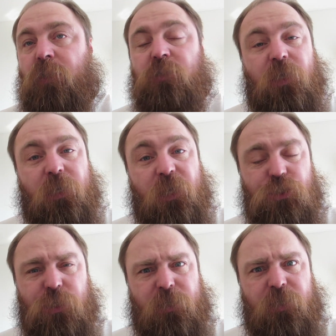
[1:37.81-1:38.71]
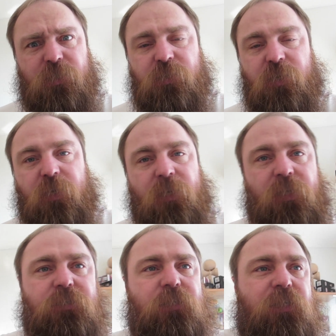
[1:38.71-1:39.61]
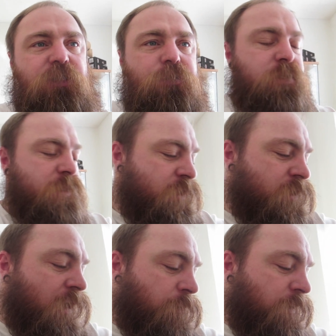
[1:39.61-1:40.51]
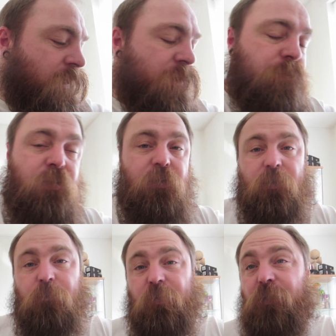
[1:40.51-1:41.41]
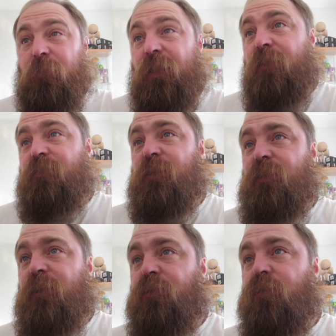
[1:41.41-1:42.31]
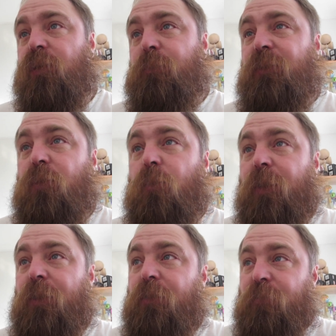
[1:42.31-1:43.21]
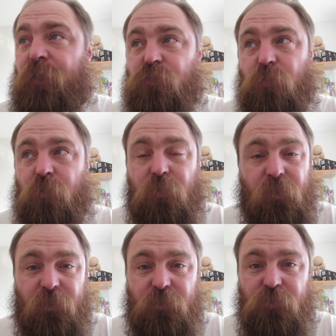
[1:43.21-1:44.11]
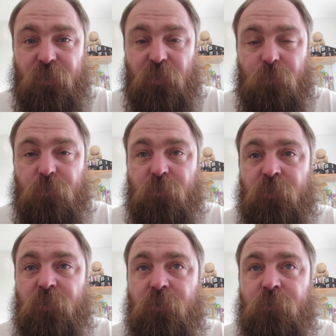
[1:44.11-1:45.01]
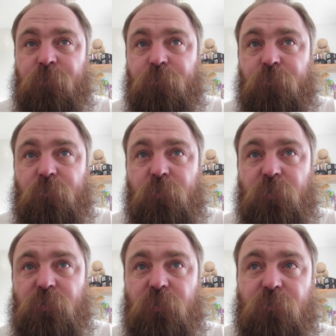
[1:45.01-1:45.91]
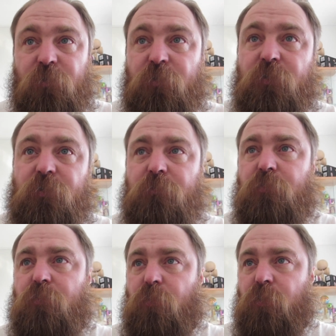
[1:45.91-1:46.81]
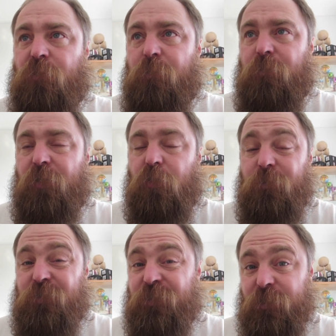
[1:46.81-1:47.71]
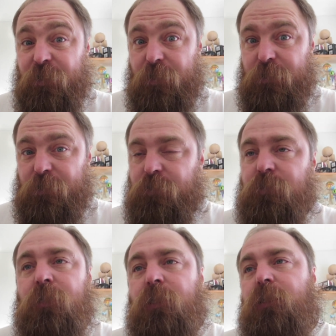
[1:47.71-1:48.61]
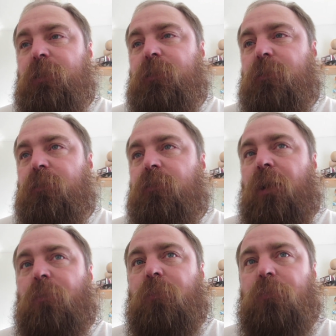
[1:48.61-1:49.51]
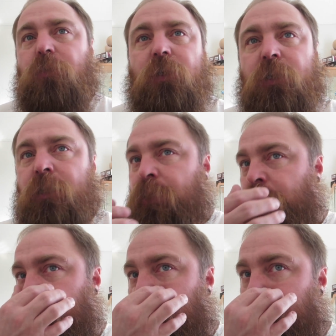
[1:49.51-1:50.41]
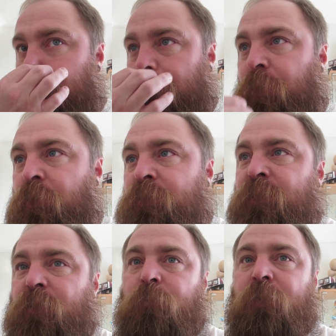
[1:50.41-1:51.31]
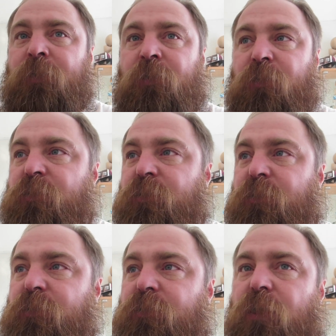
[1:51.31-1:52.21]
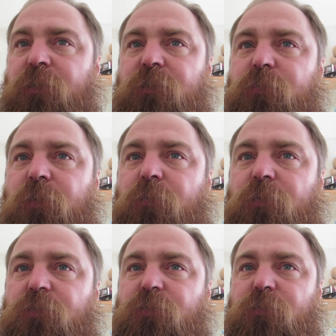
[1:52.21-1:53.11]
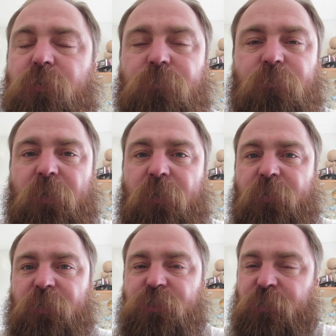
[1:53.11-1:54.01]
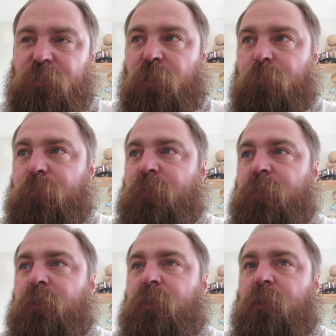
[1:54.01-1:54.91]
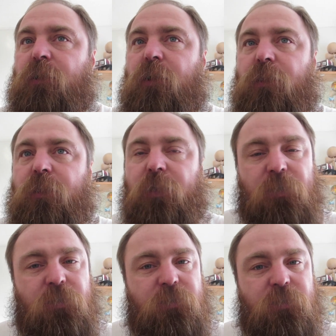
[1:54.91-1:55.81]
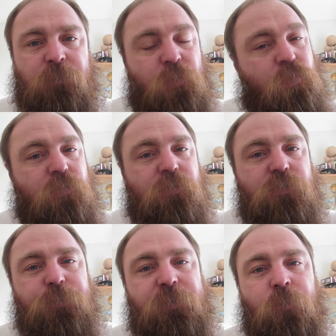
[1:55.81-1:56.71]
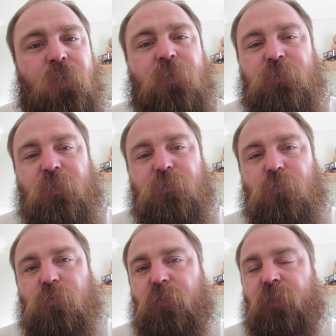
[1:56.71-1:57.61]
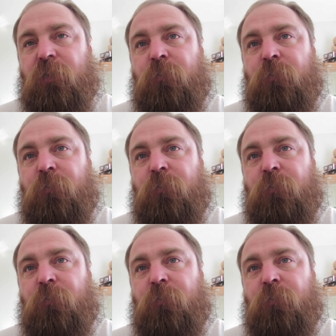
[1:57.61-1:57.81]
It started itching last night and I just like squeezed and it started bleeding a bit. And people have said that you got to be aware of that sort of thing and check up just of the thought of maybe that could be skin cancer. So I will book an appointment and go and check with my doctor because I just really want to have that checked up. I think it's important to be aware of that sort of thing.